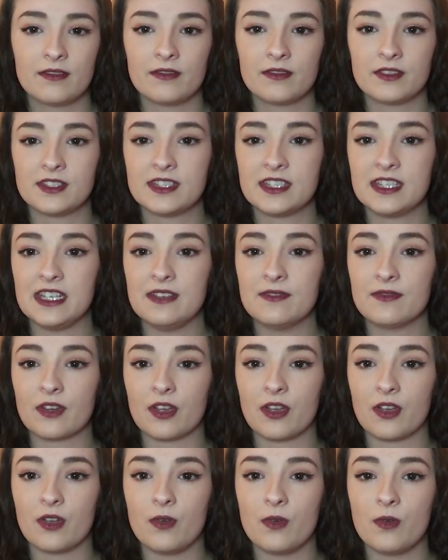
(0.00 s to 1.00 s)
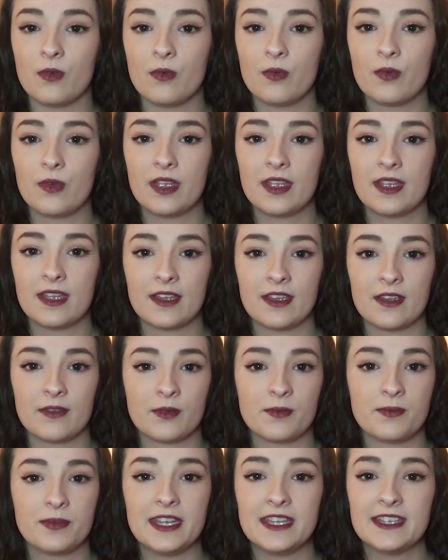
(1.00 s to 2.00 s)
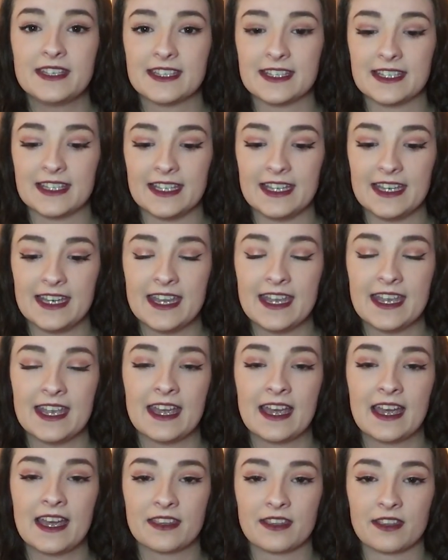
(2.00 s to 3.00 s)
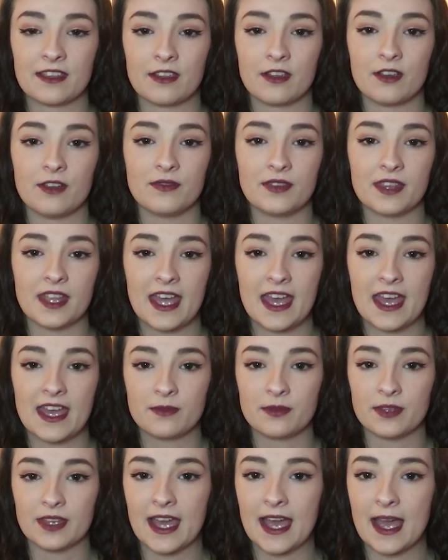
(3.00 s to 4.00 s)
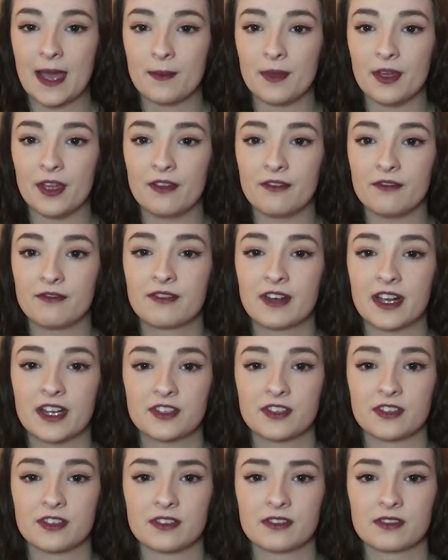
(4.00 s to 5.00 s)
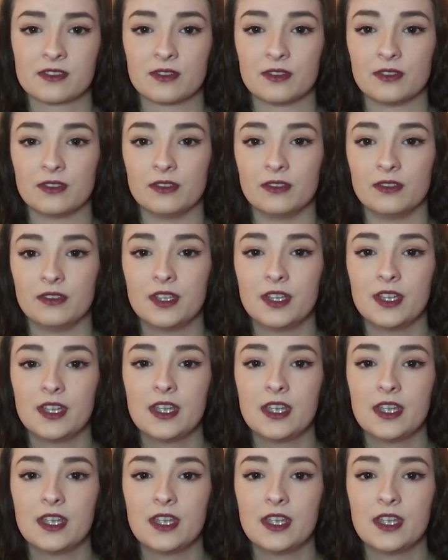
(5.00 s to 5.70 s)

Restivo repeatedly hit Heather over the head with a hammer and fractured her skull.